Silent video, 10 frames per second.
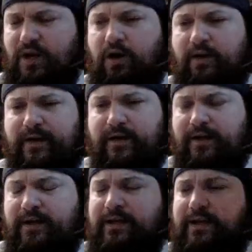on
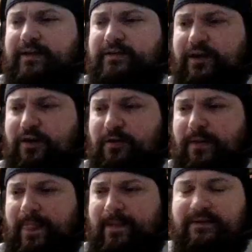there. So
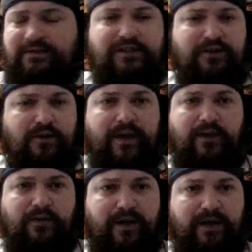just know
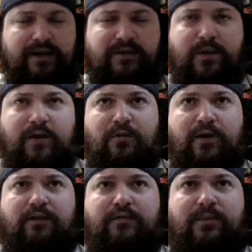that going in, it is part
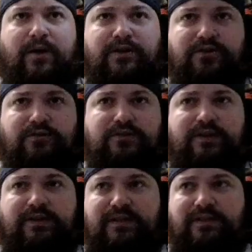one of a part two. So
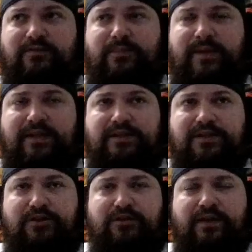there's a to be
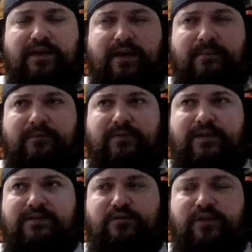continued to happen with
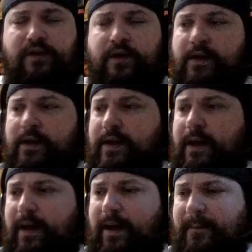this movie.
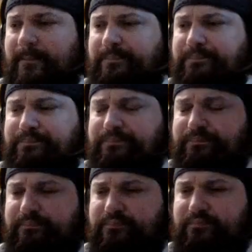Um,
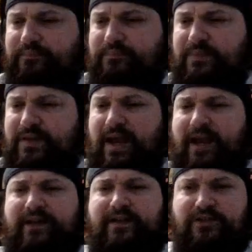
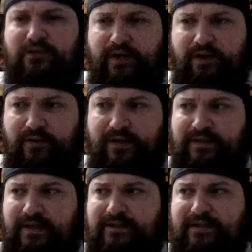I like the story though.
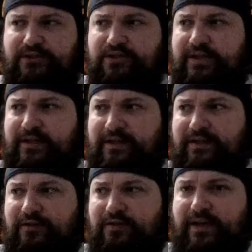It's interesting
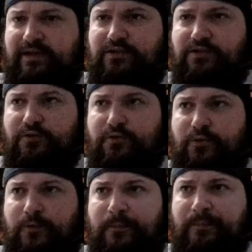to look
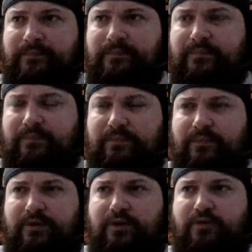into,
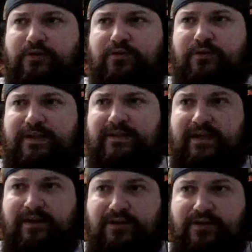two of these
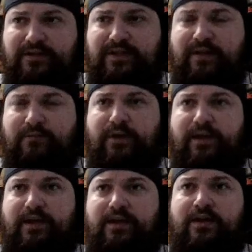characters that
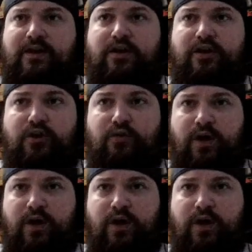we knew